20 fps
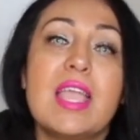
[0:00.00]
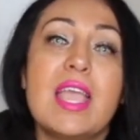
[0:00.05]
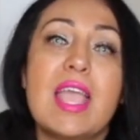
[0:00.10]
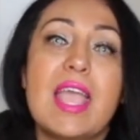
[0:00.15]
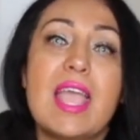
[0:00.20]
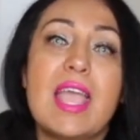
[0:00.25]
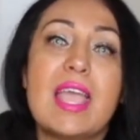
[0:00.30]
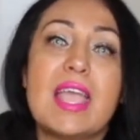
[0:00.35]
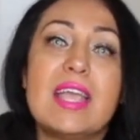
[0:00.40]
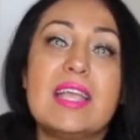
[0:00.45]

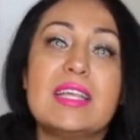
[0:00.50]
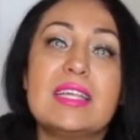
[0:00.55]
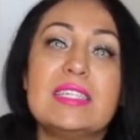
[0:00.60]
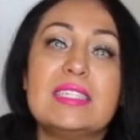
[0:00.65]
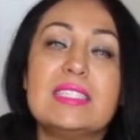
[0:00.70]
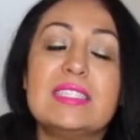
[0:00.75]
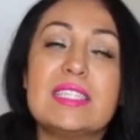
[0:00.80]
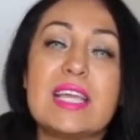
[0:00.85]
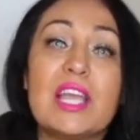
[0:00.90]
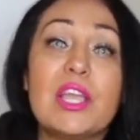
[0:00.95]

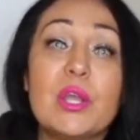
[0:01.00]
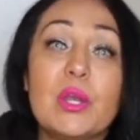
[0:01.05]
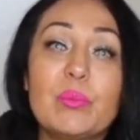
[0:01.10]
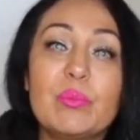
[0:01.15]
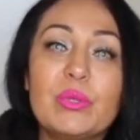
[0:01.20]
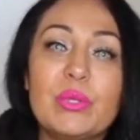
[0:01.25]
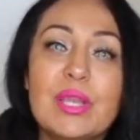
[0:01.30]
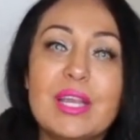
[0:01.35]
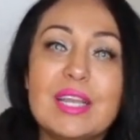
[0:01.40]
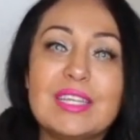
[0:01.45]
And I hope
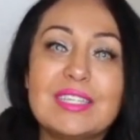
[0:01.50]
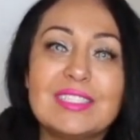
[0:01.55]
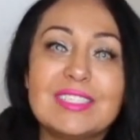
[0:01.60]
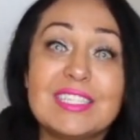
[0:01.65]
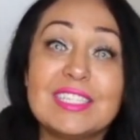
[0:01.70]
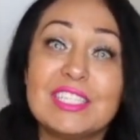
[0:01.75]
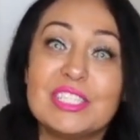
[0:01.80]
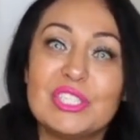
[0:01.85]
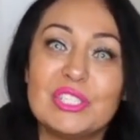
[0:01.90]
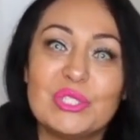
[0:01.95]
you guys
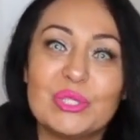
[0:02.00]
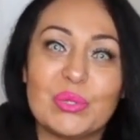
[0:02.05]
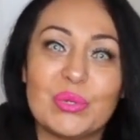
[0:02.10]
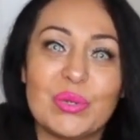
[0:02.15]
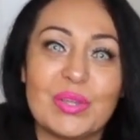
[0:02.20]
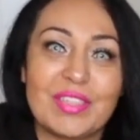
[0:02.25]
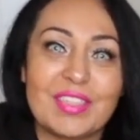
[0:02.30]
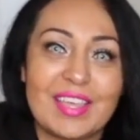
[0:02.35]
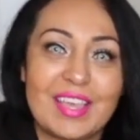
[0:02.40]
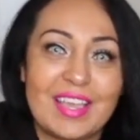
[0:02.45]

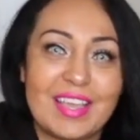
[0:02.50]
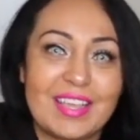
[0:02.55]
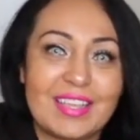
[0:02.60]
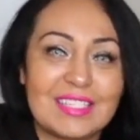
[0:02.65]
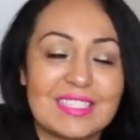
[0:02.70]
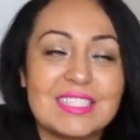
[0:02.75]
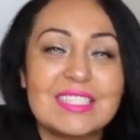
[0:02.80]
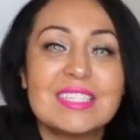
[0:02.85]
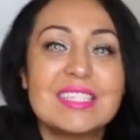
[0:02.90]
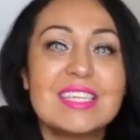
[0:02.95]
enjoy that.